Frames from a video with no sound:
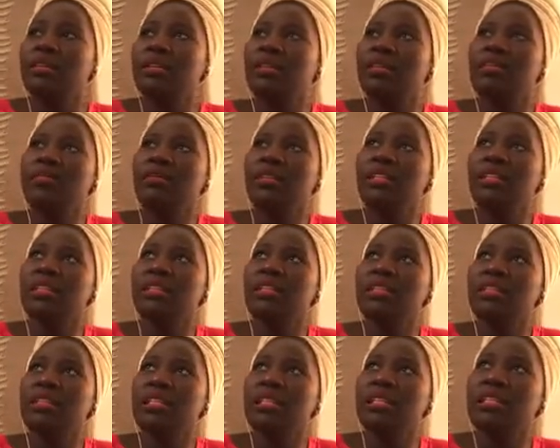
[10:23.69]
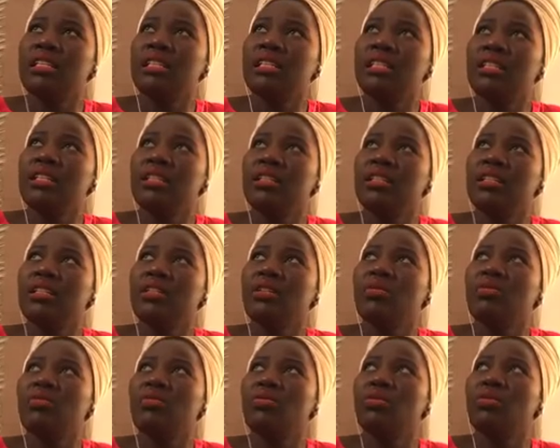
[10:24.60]
American lady
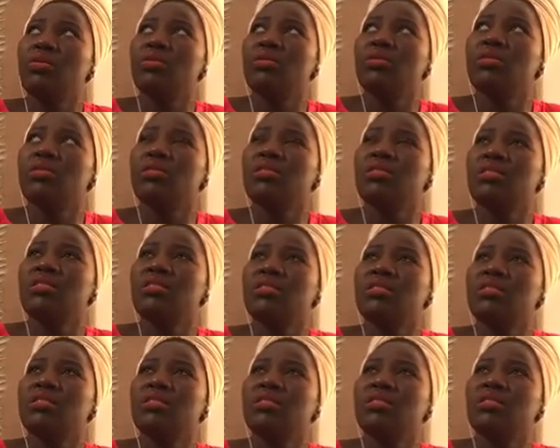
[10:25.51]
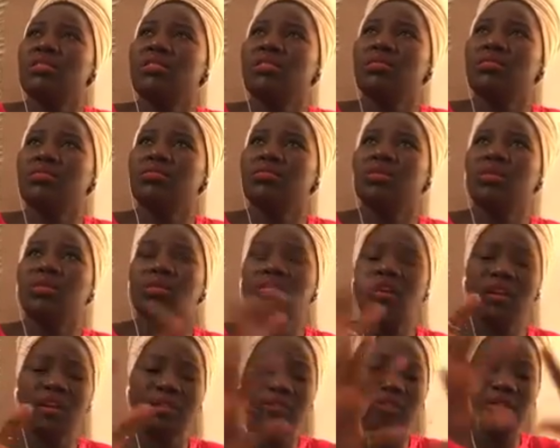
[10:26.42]
was,
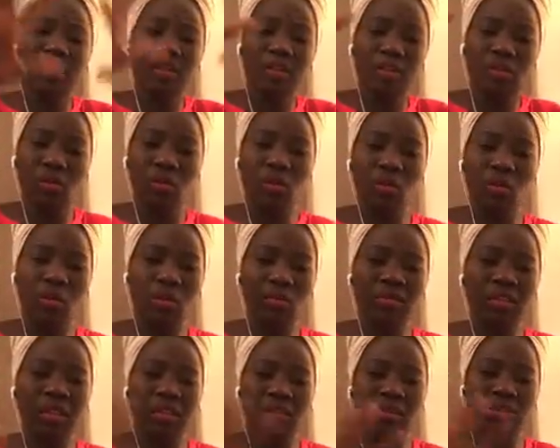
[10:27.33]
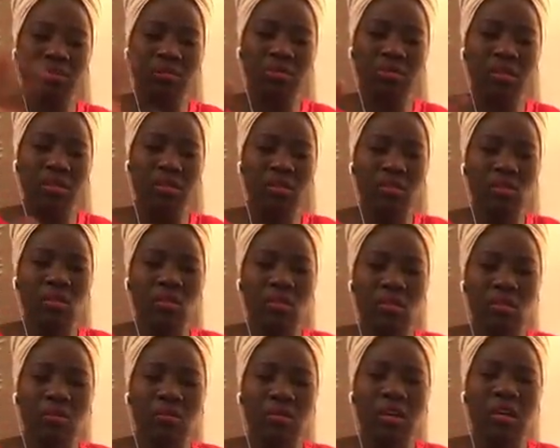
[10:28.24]
having a home, like children's
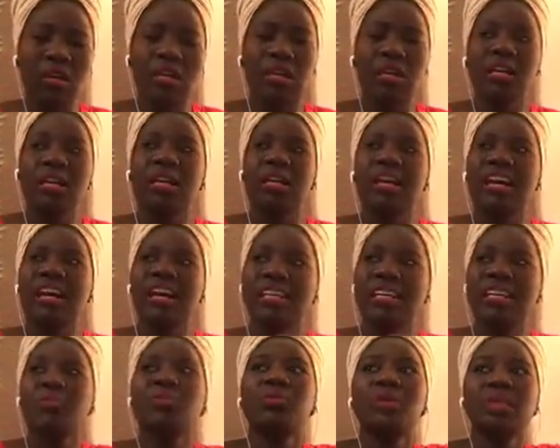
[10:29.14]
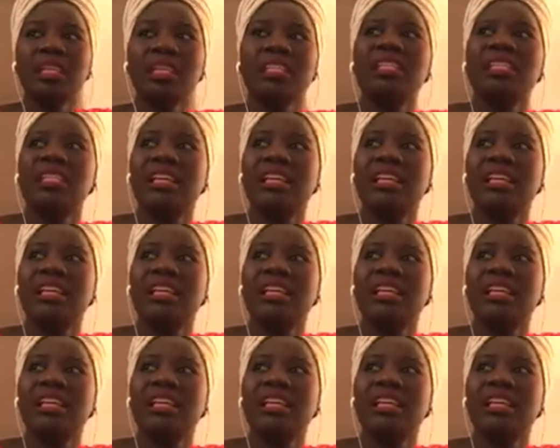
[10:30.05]
home, and I went